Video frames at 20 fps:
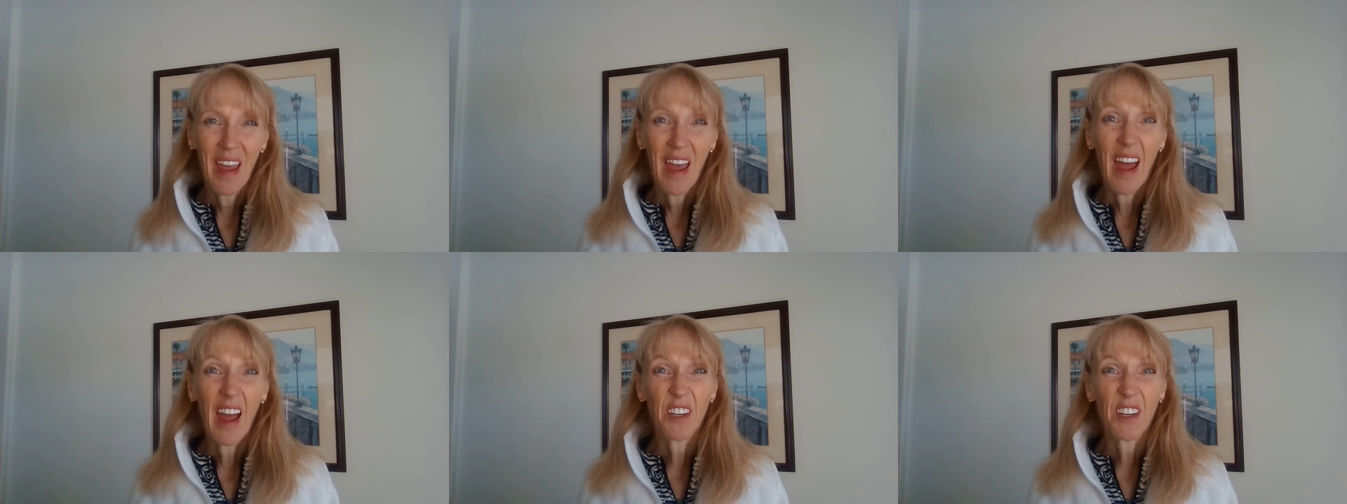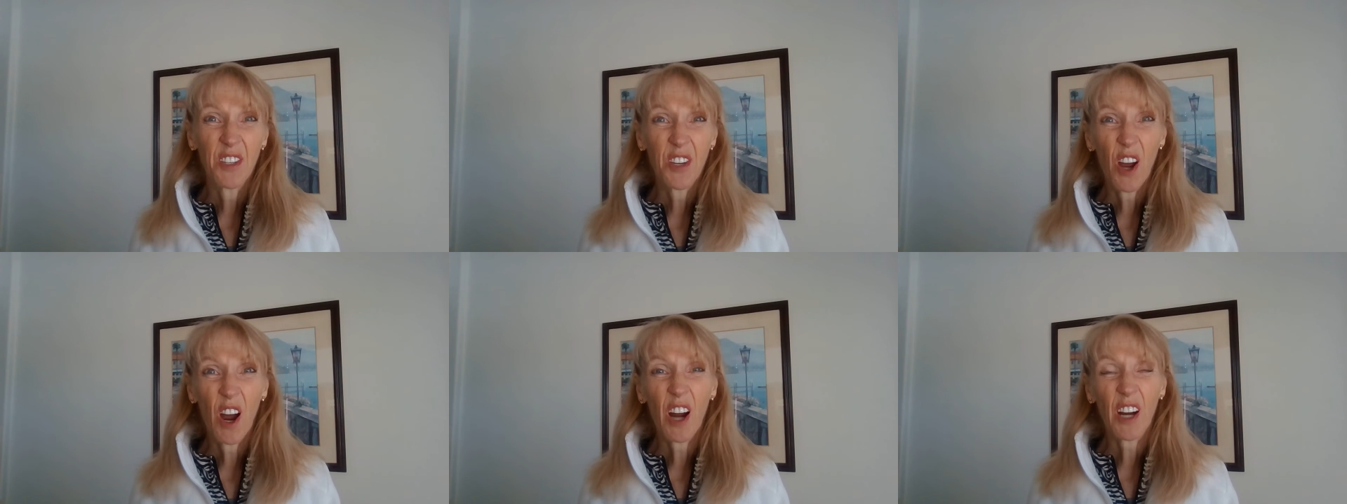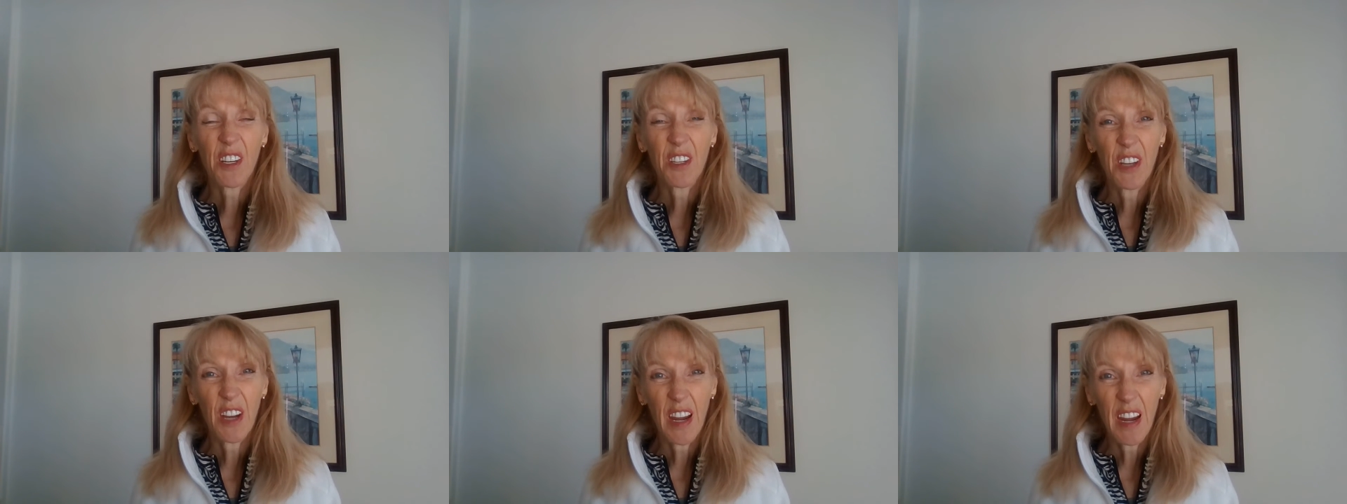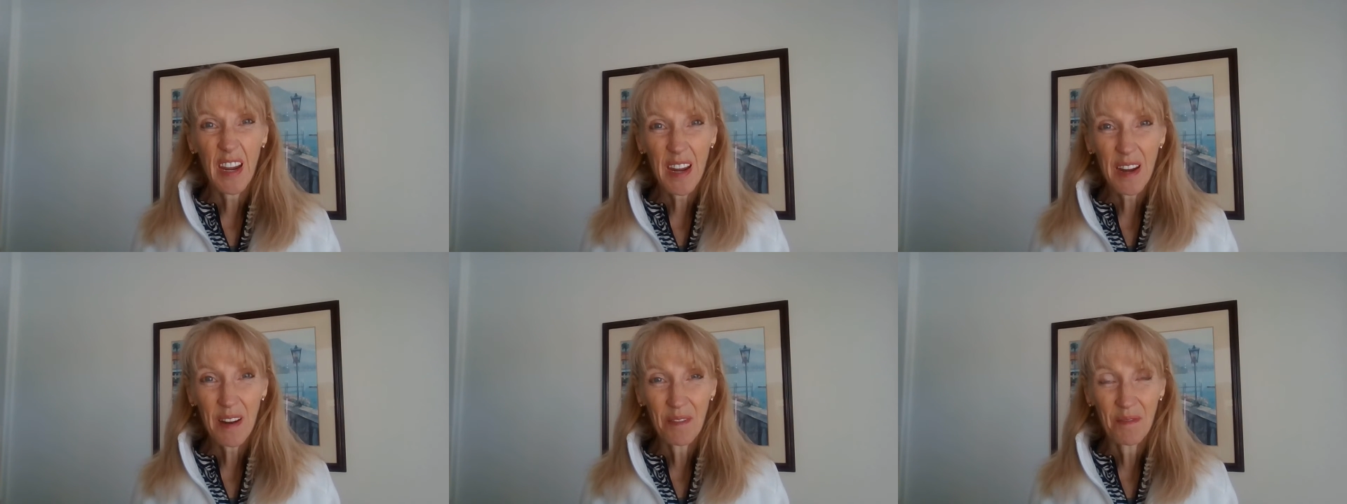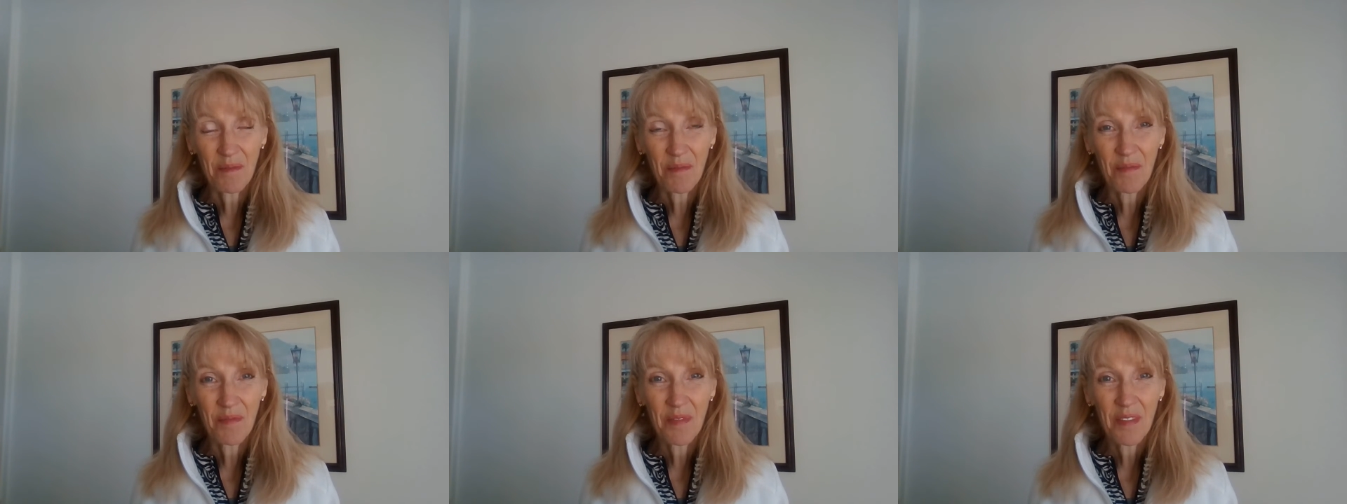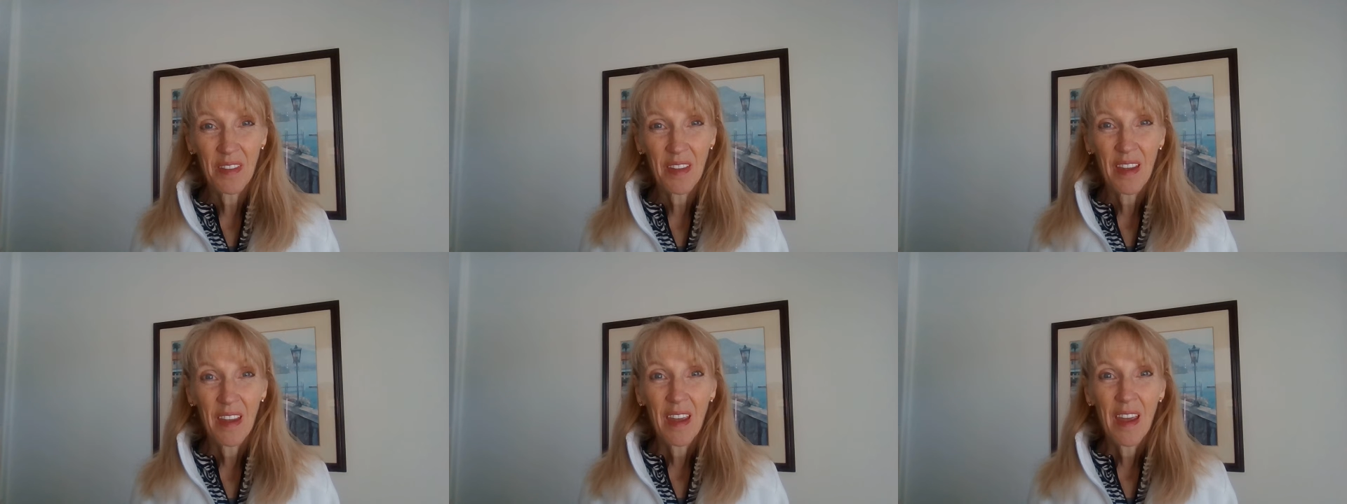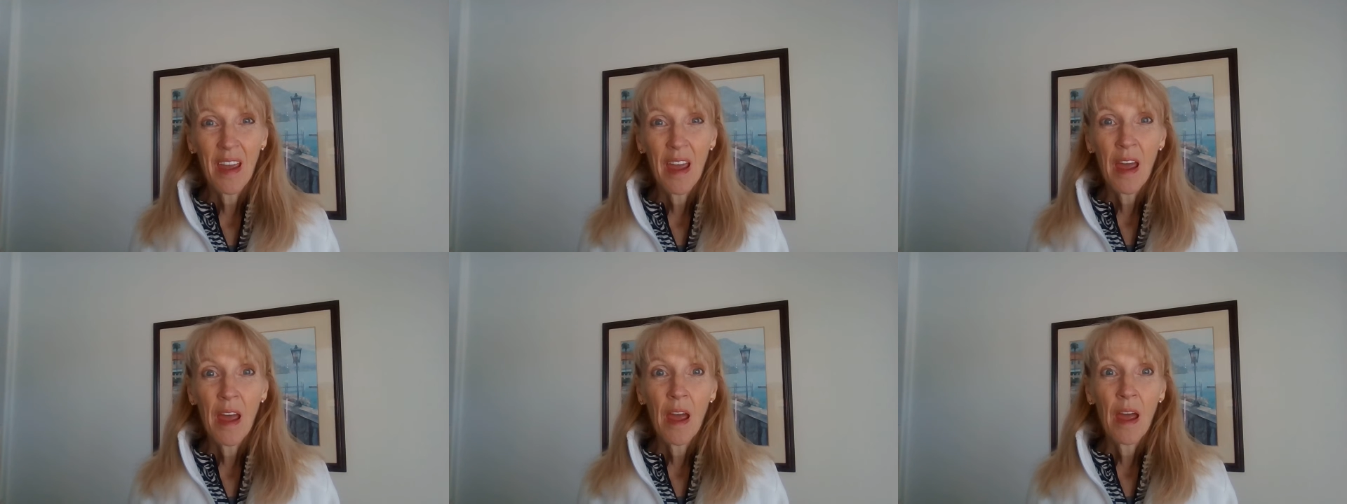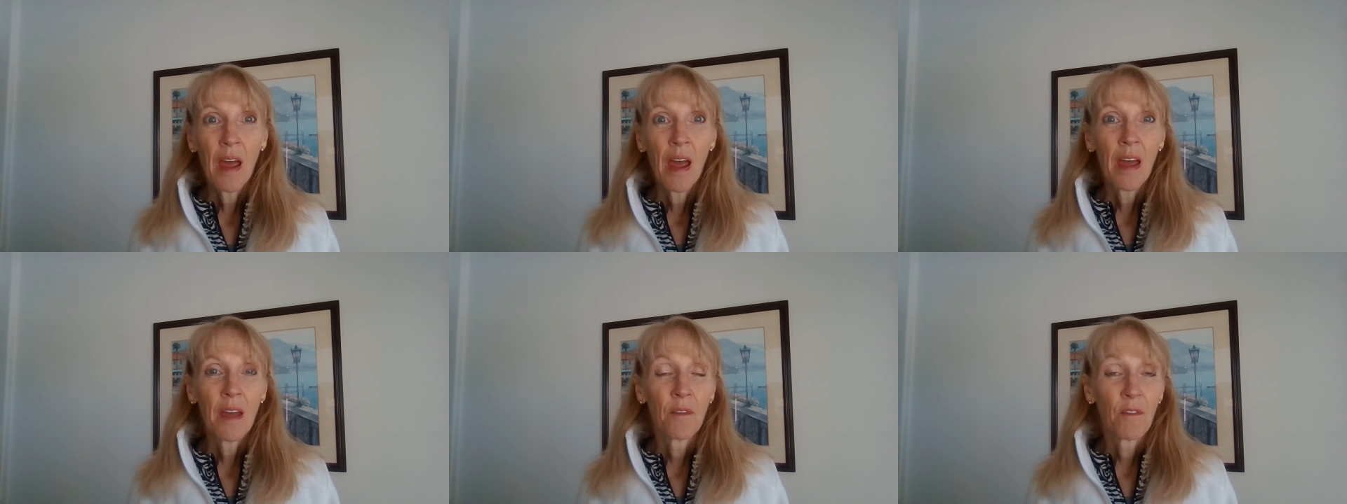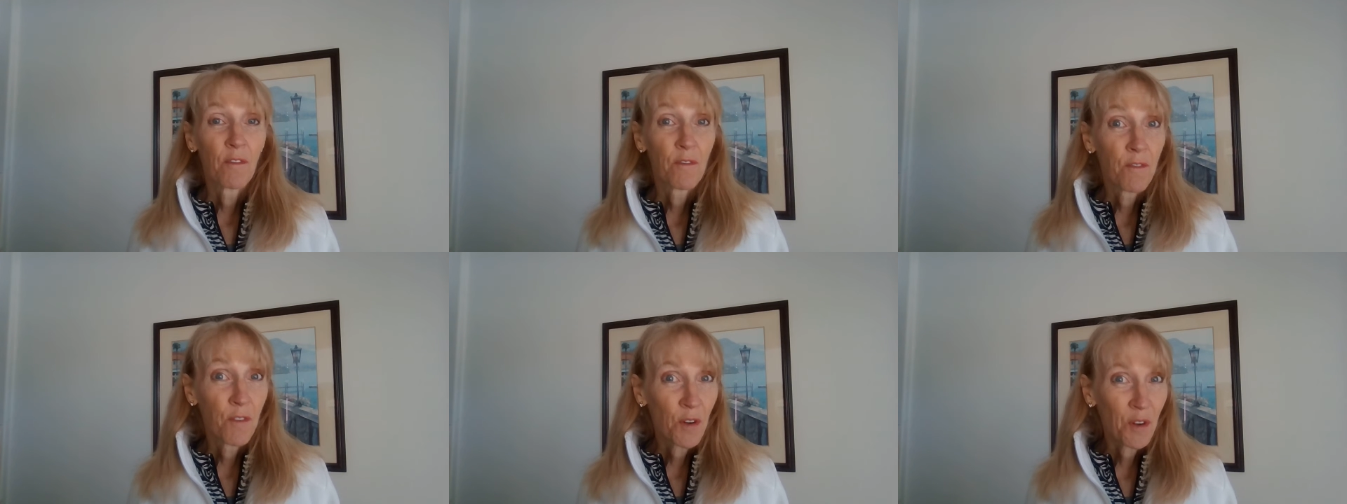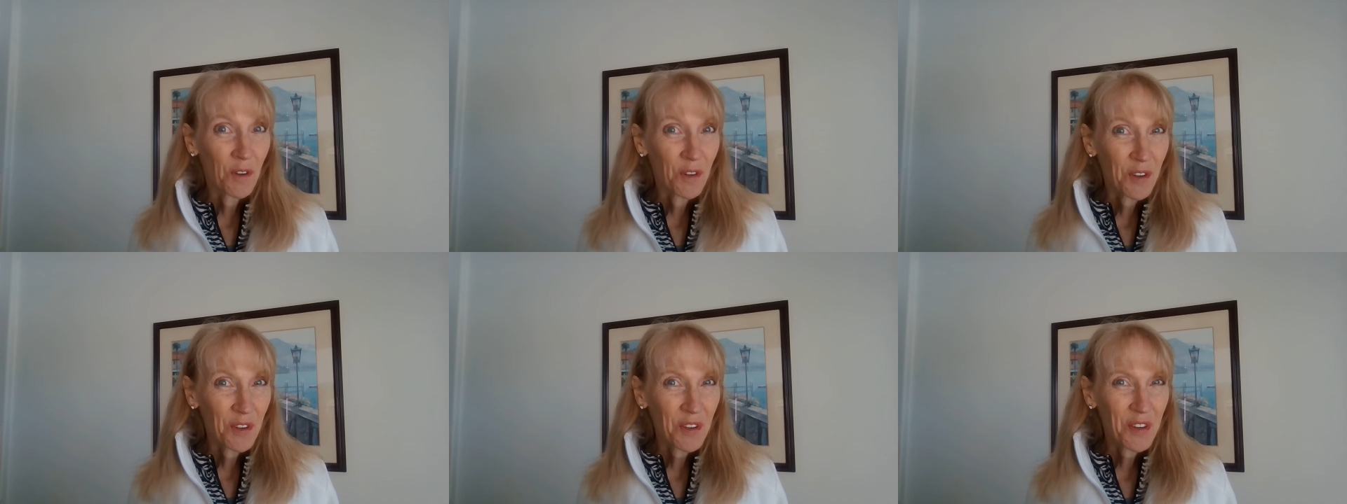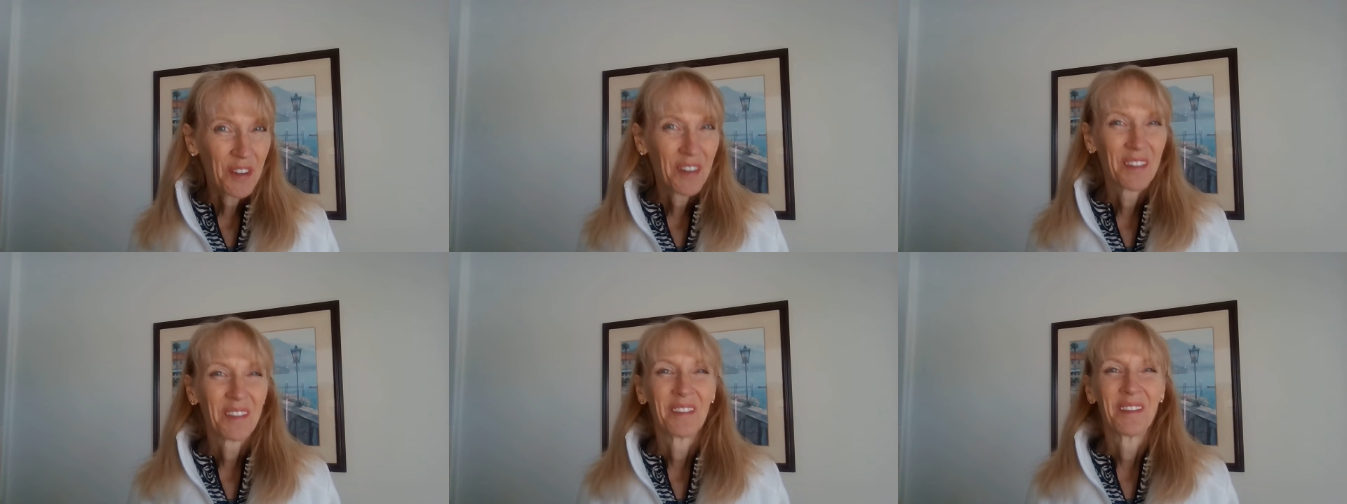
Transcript: and talk to Him first.